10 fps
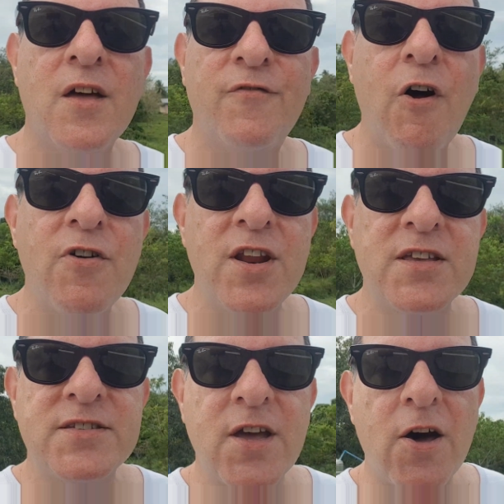
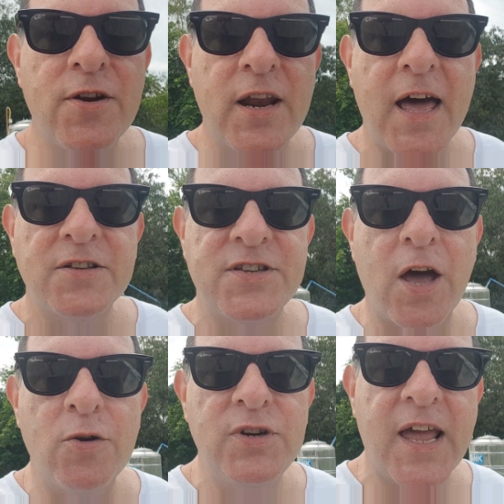Foreigners aren't allowed
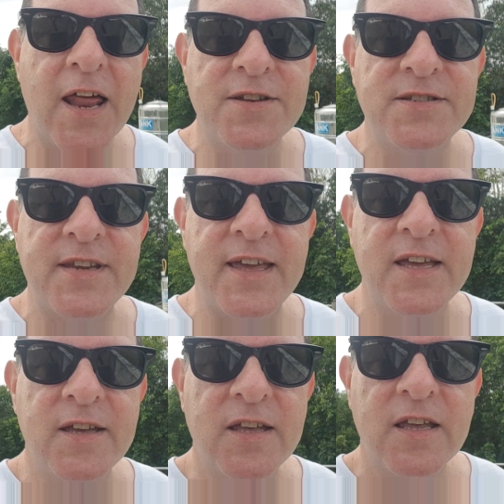to own guns
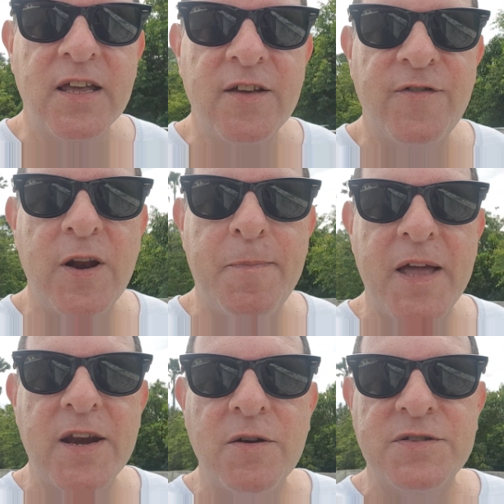here.
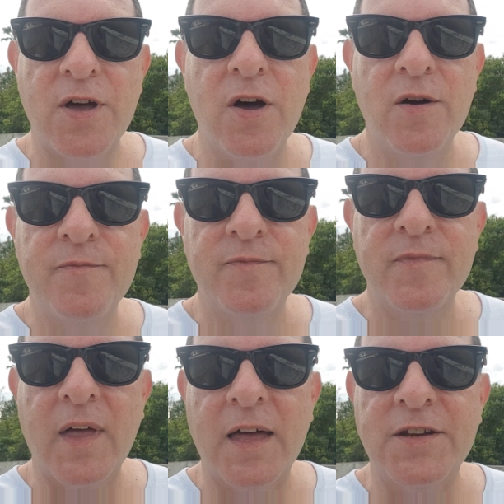Filipinos are,
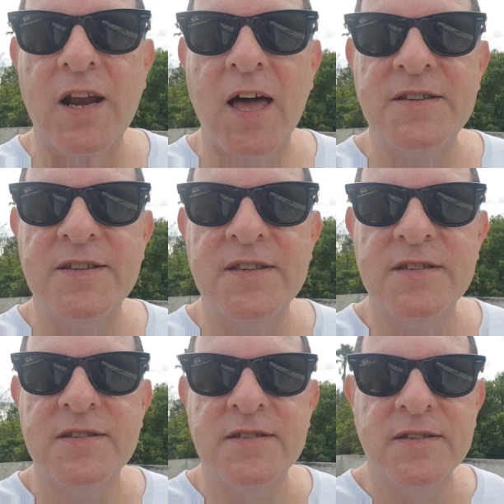under
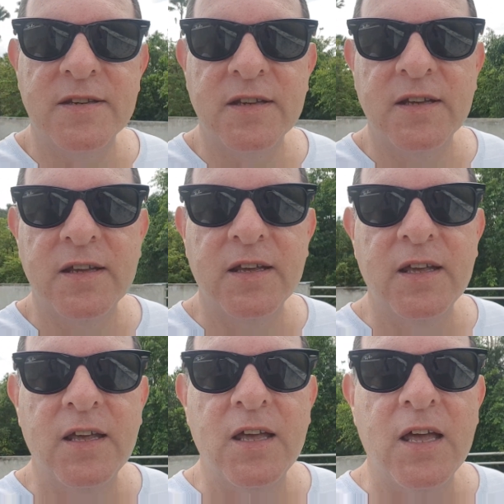license.
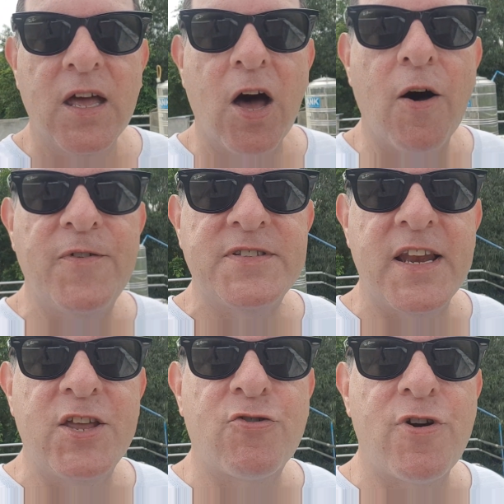
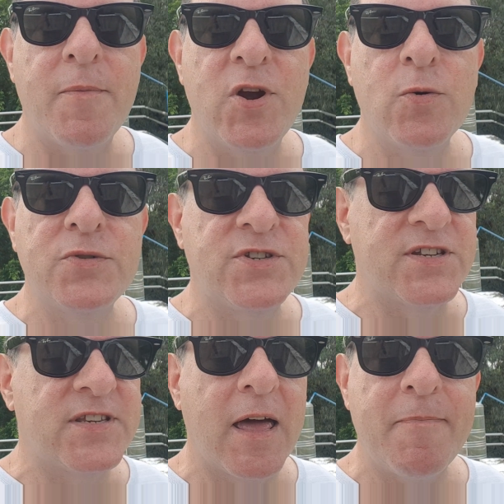Obviously, criminals,
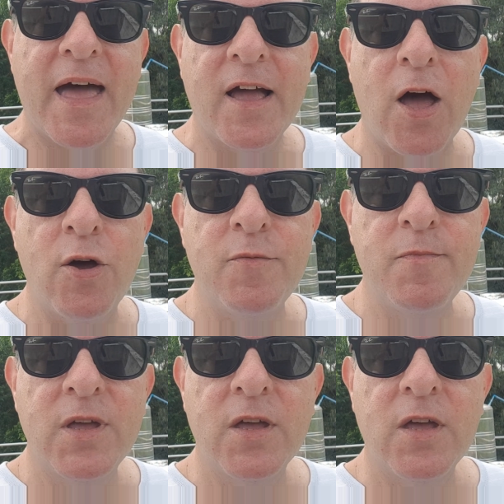just like back
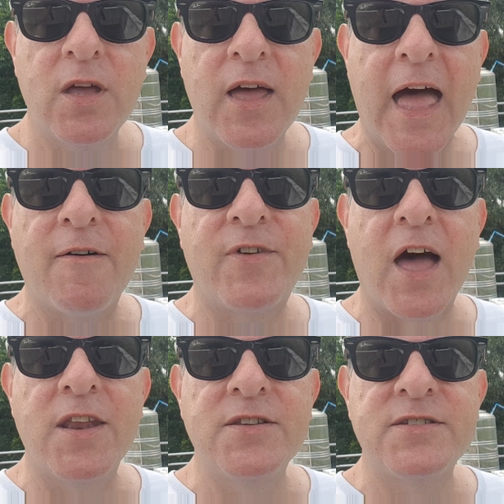home, have
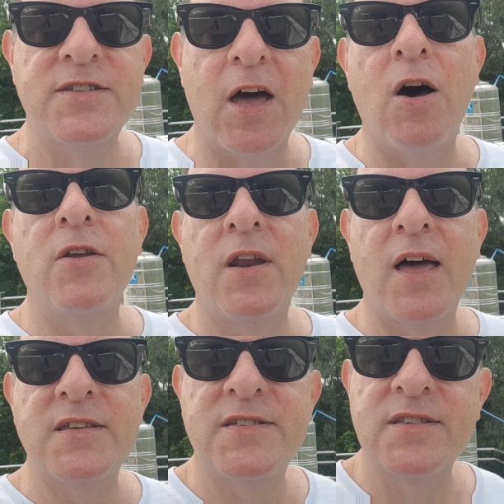guns that aren't
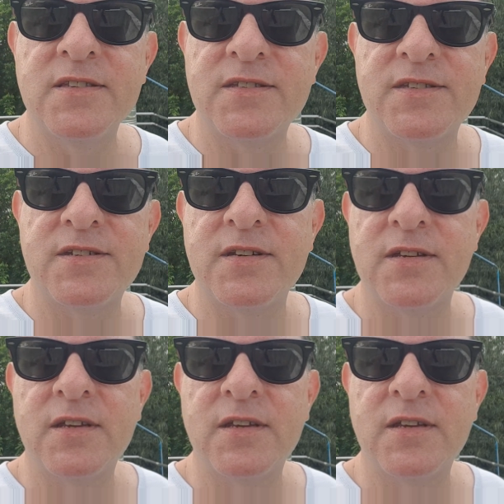licensed.